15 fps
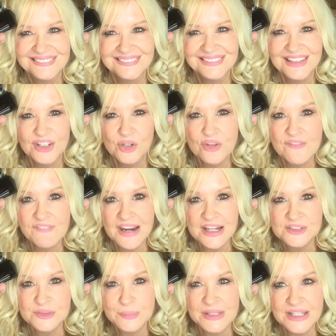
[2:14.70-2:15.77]
Hear the
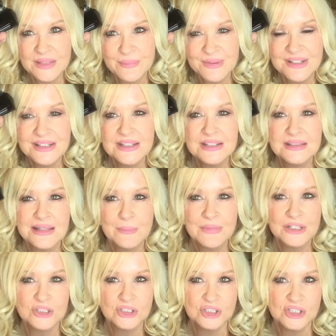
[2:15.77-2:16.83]
fast beep? That
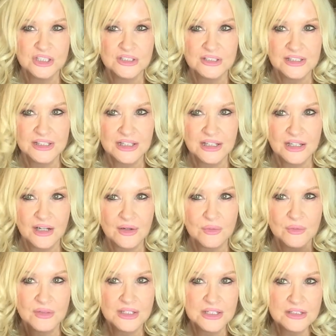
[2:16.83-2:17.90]
means you need to let it go.
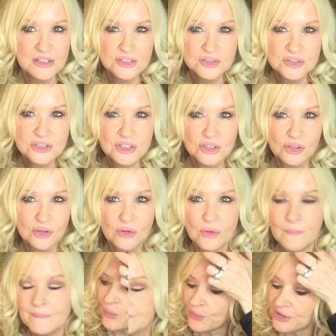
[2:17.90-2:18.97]
And there's the curl.
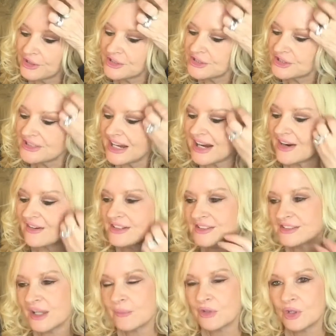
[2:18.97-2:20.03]
What we're going to do now
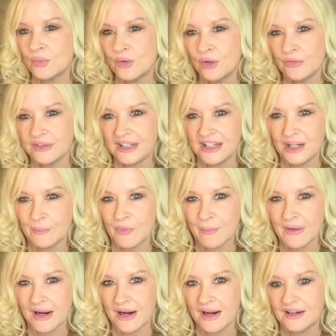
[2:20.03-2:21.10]
is I'm going to roll the camera
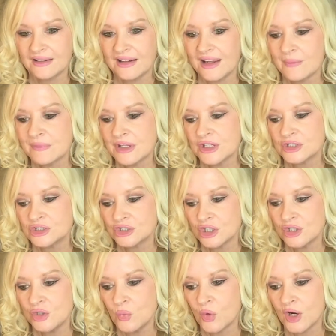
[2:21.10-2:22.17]
back. I'm going to show
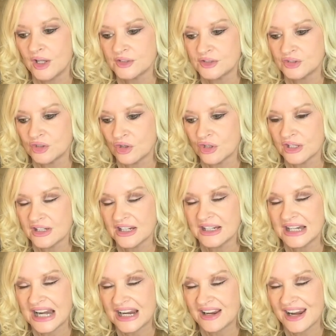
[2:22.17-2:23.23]
you where I started and
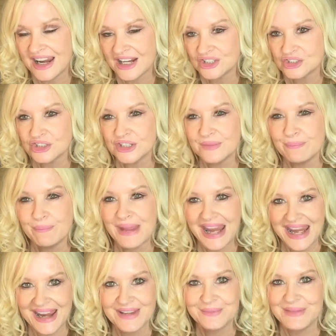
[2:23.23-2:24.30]
how actually
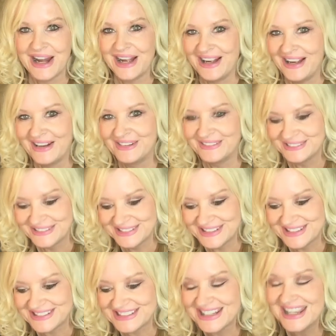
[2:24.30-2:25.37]
bad my hair
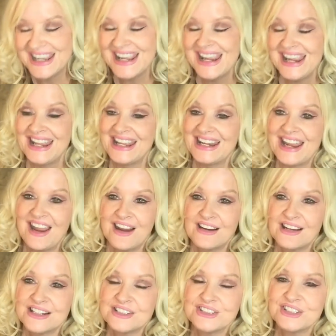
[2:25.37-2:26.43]
looked and how I
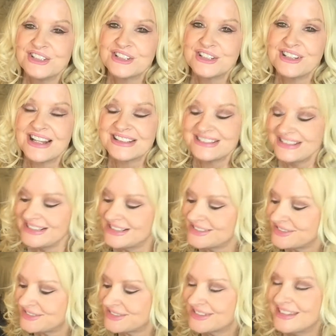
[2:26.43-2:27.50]
got it to look like
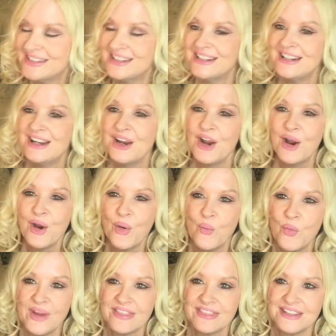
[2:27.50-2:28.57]
this
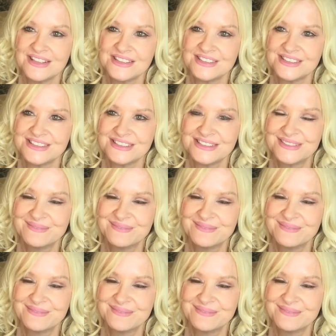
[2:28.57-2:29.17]
with this.